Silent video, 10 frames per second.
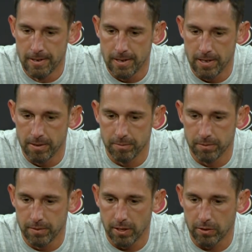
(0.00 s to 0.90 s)

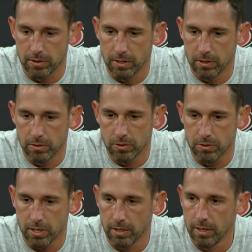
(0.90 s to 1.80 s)
um, that'll continue.
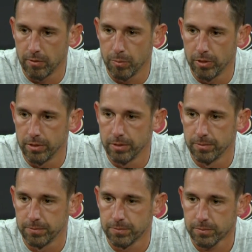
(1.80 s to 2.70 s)
George's got a lot of ability.
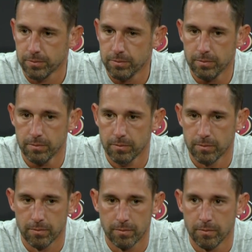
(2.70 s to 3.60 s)
Couple more.
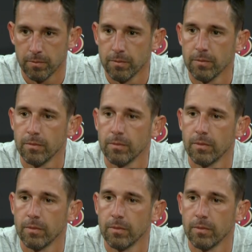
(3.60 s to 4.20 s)
What are your, what are your